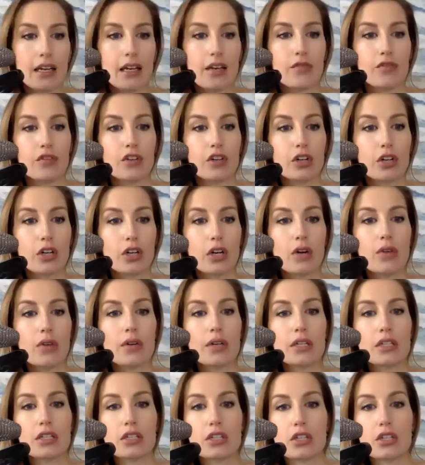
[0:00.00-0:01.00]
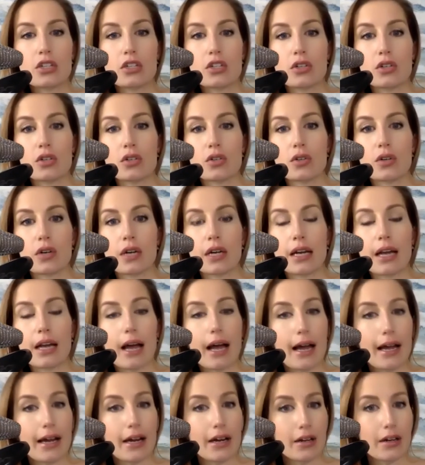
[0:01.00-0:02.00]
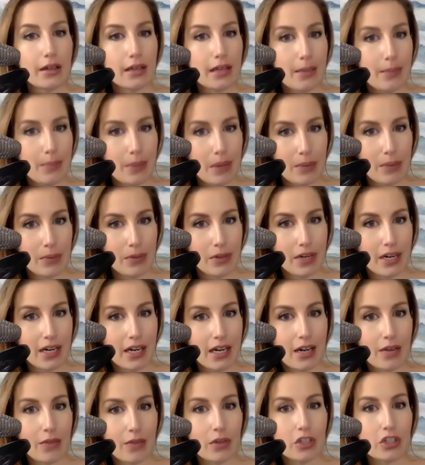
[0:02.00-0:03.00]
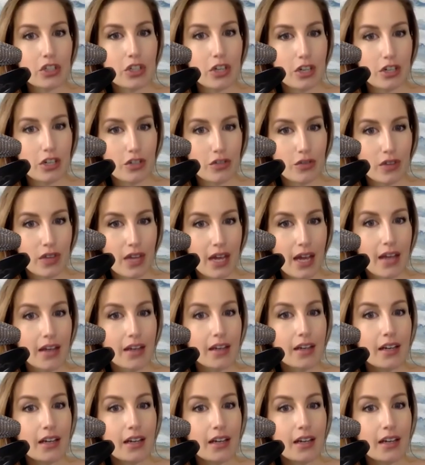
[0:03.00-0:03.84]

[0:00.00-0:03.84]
if you're going to do an eye or lip upgrade, I would charge for that.